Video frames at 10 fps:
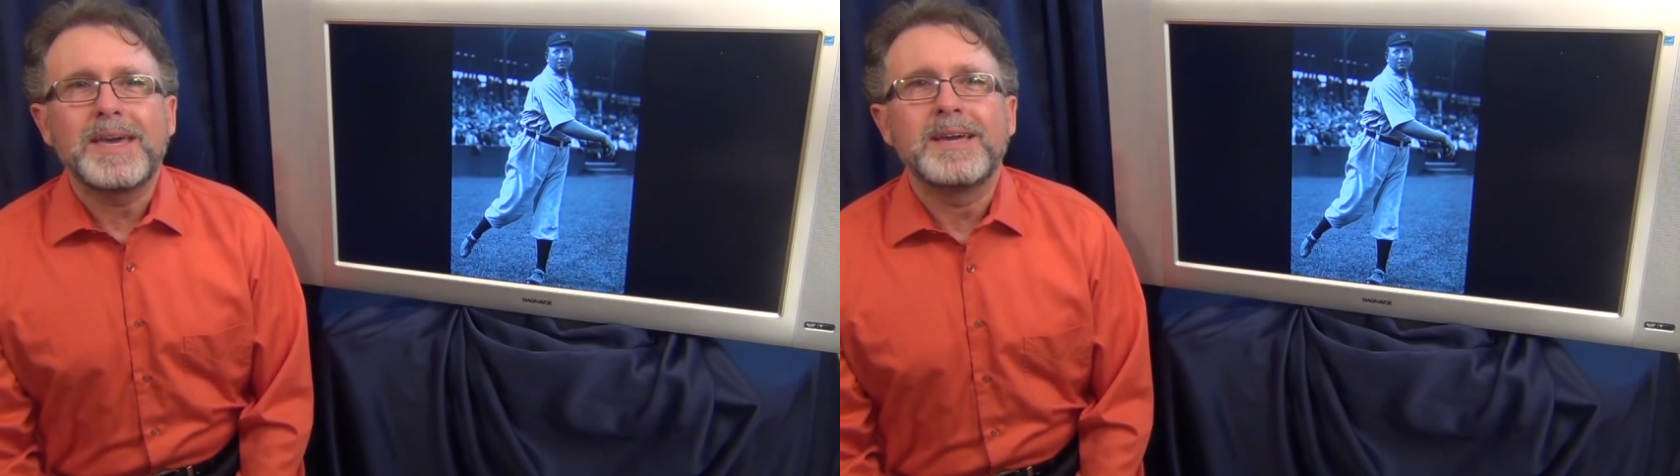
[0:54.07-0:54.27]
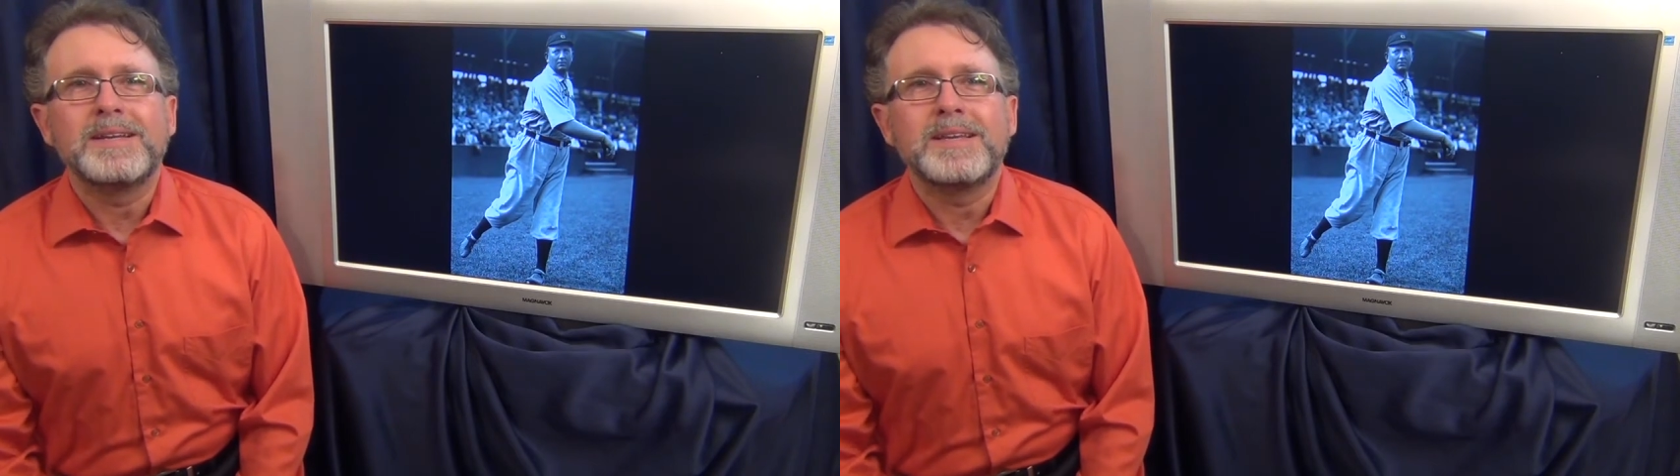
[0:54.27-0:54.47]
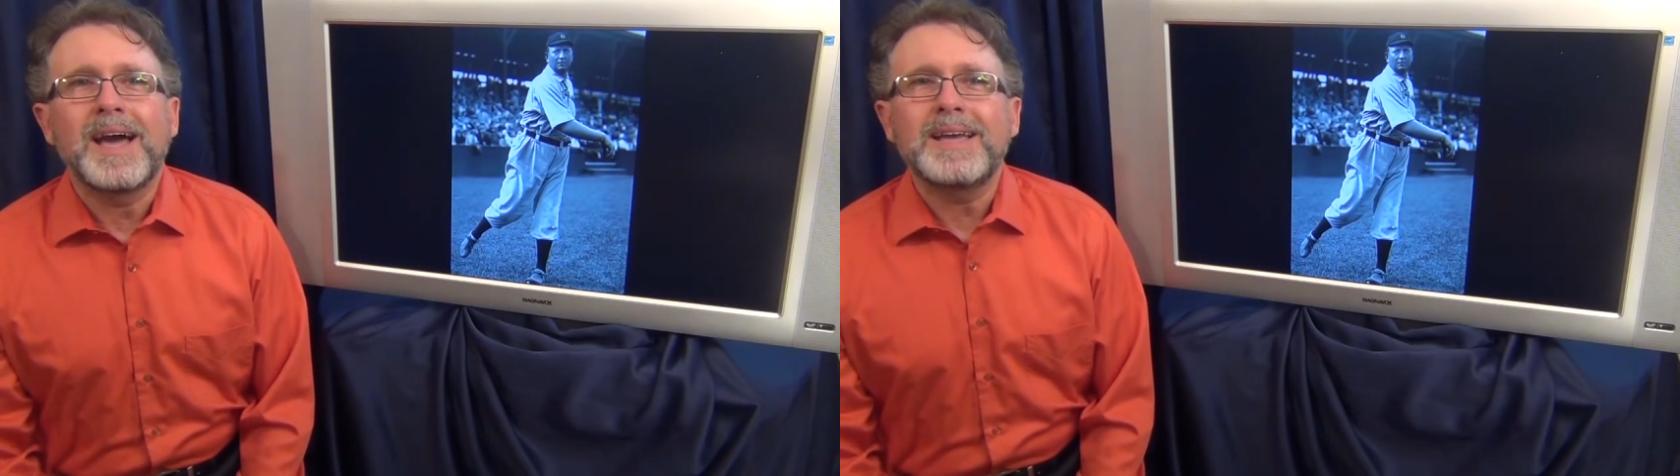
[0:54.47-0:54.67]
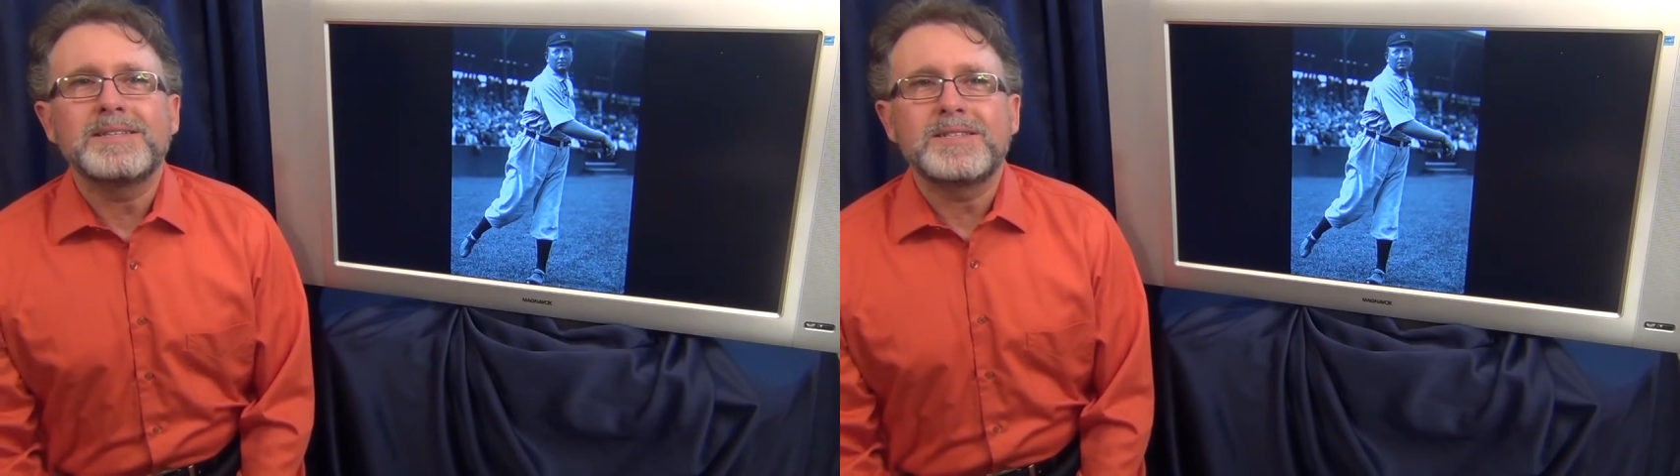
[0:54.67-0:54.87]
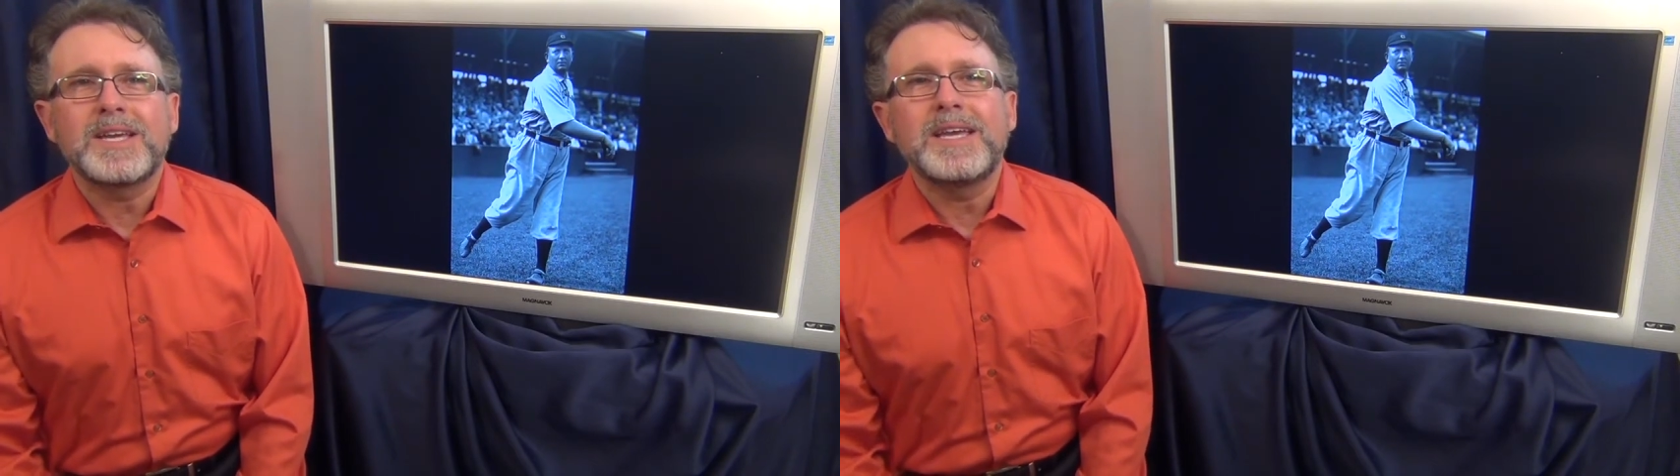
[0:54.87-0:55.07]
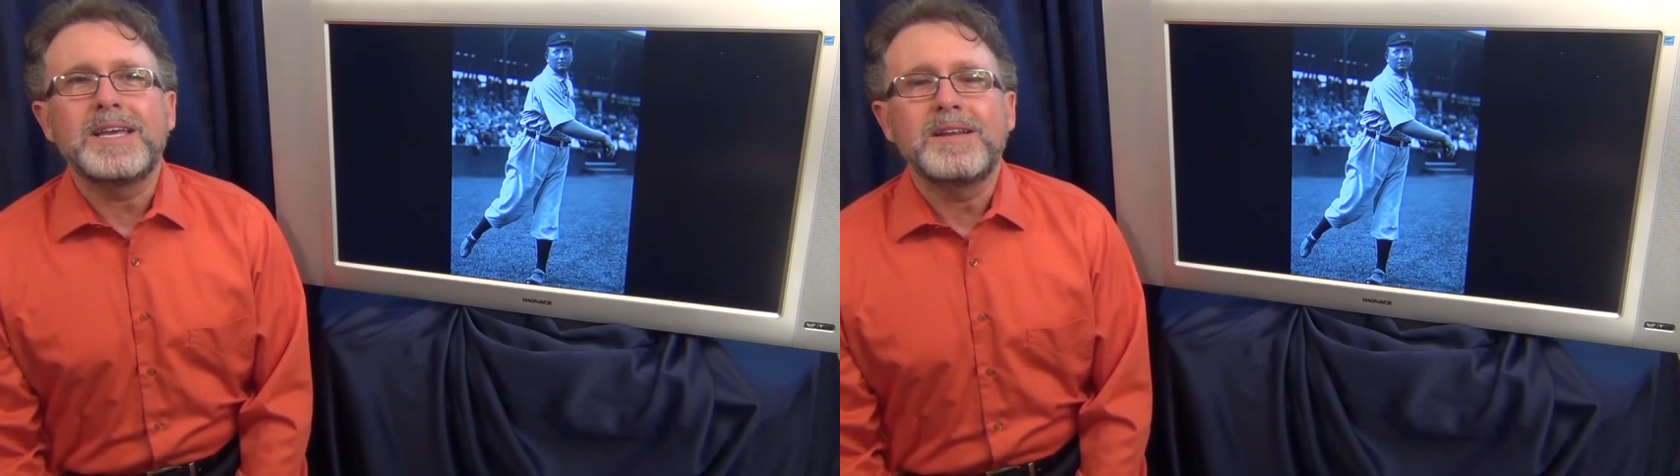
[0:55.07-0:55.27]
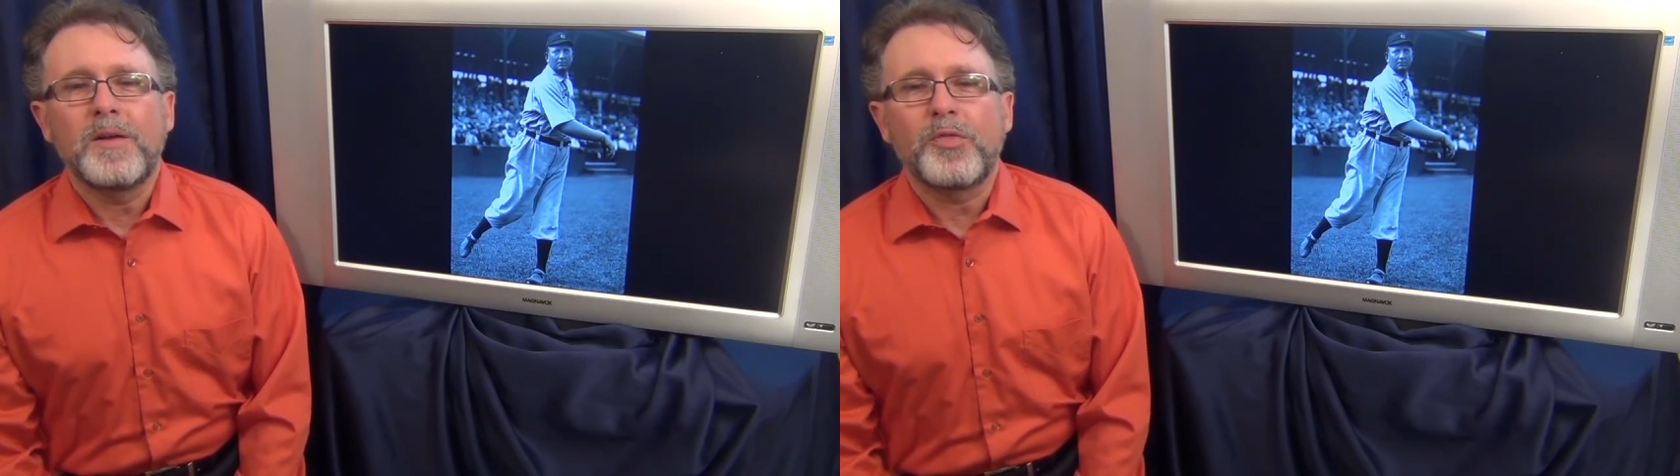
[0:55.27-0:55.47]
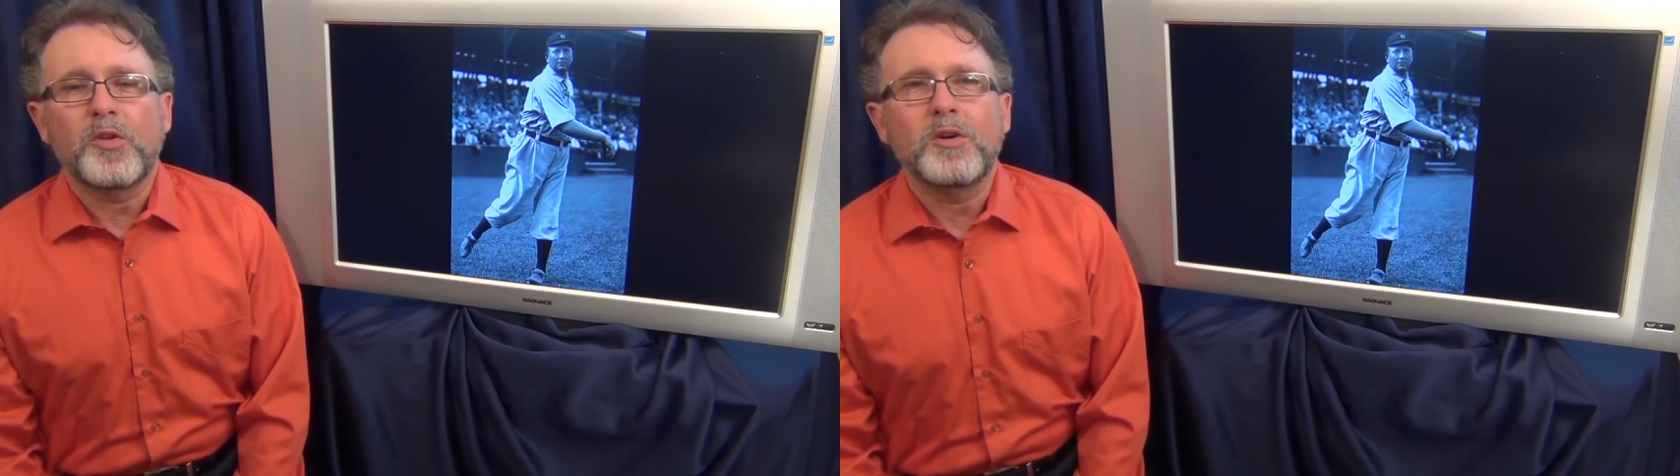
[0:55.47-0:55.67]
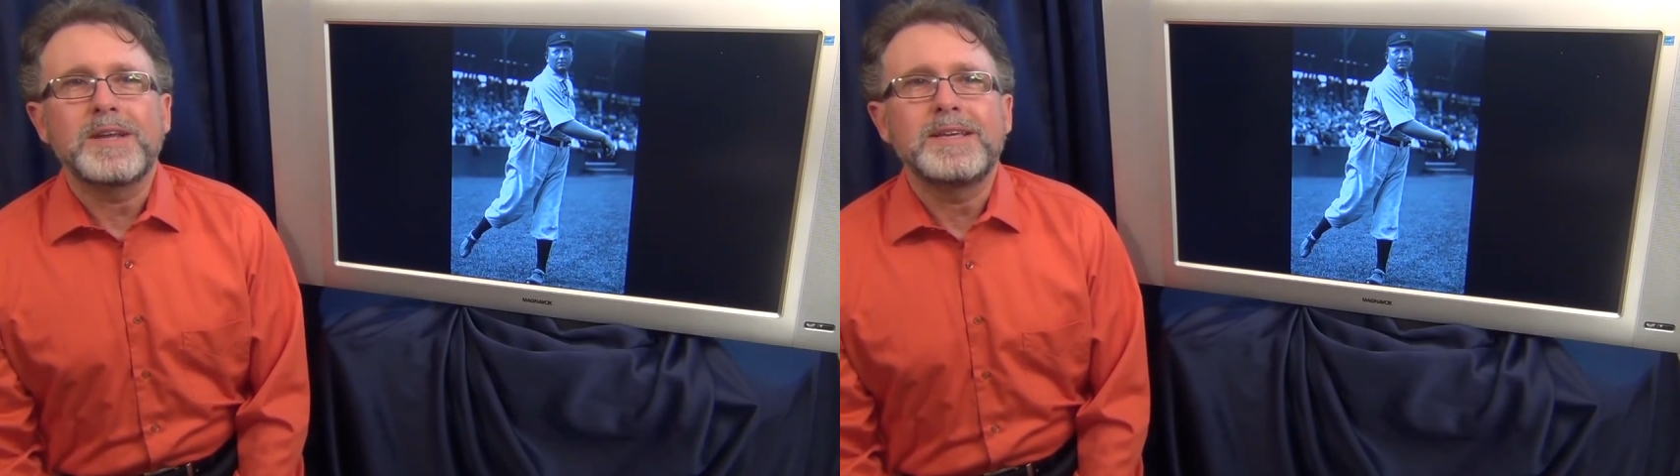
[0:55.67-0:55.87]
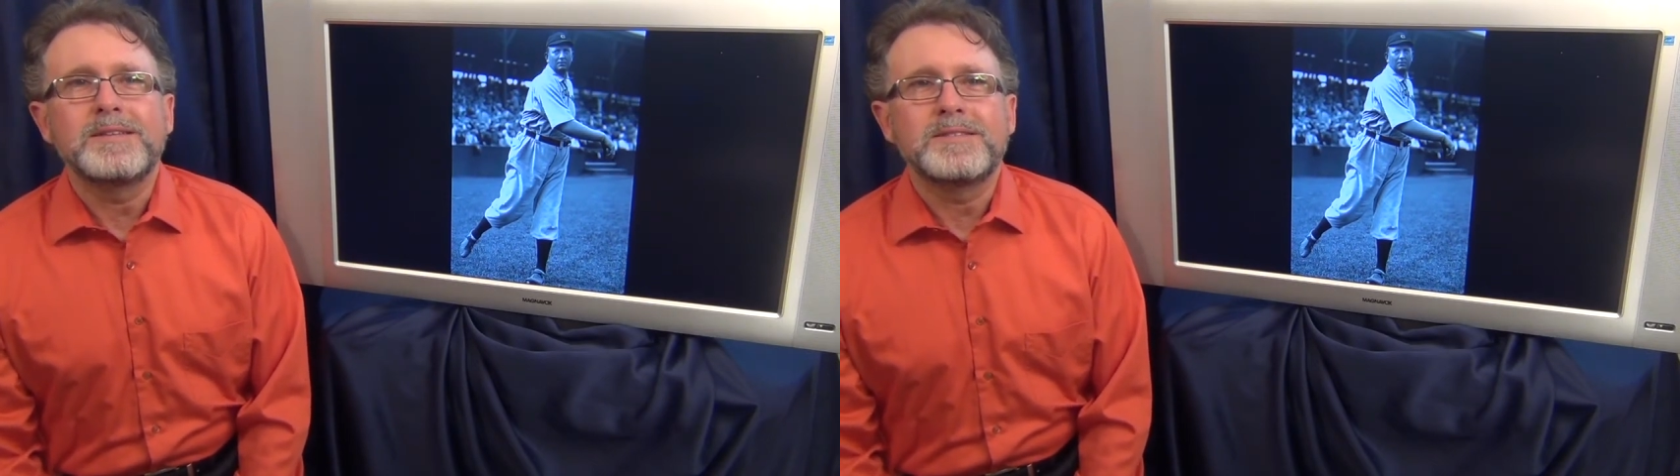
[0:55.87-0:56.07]
in
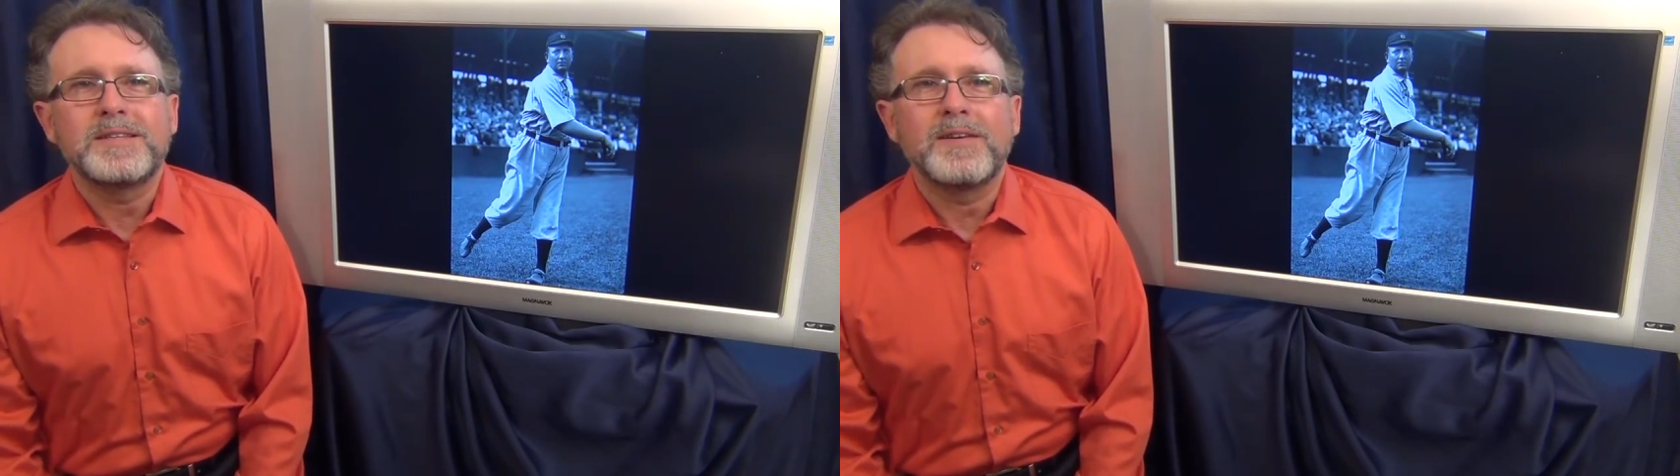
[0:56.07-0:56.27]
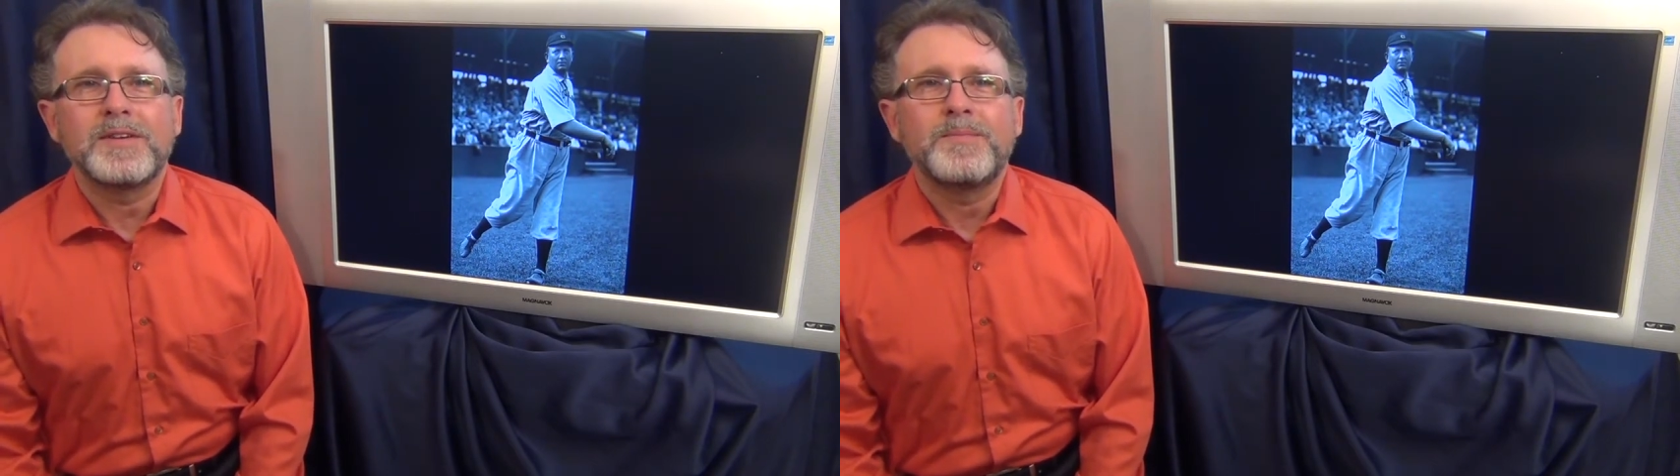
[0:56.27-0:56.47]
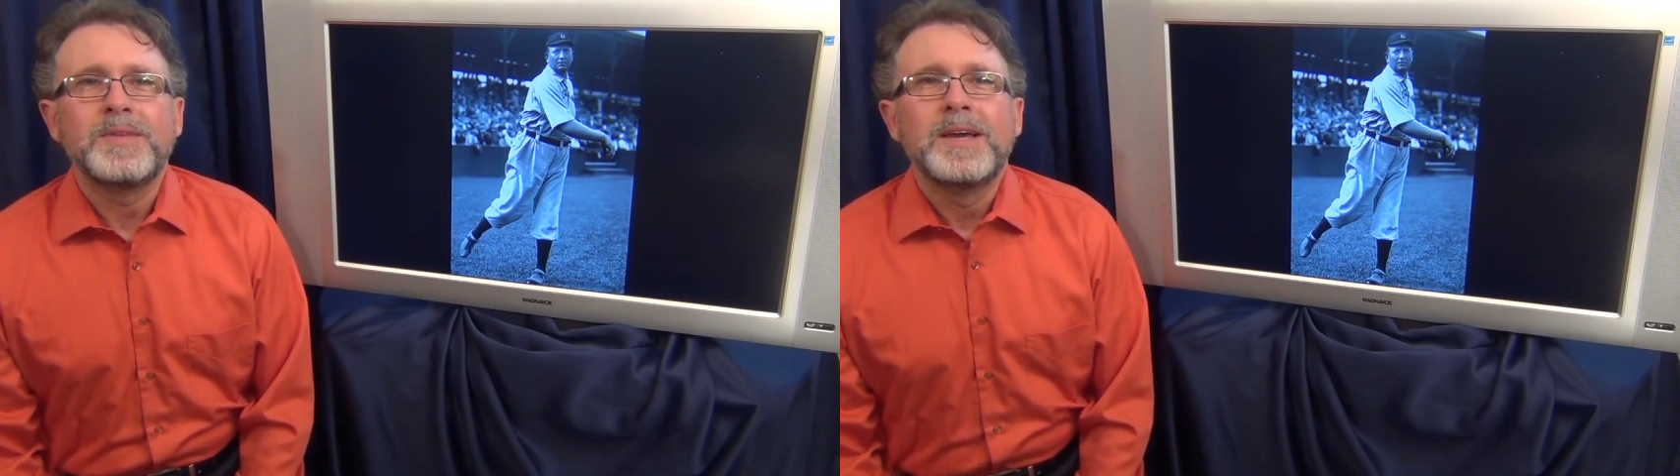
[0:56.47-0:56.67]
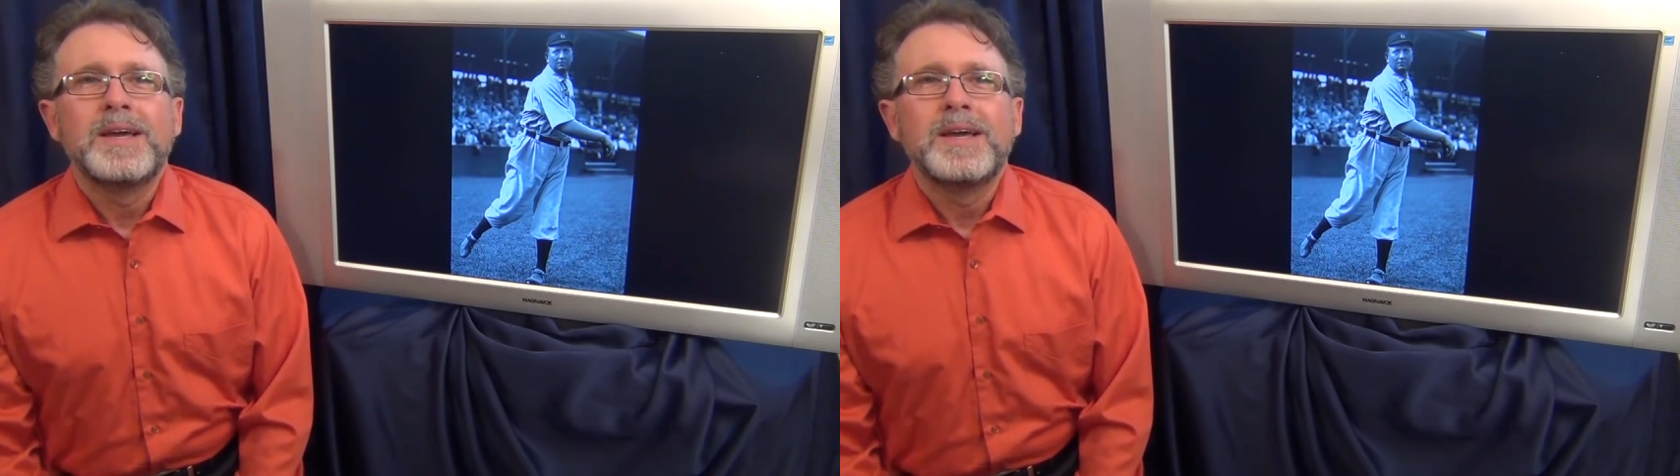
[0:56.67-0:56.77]
1937.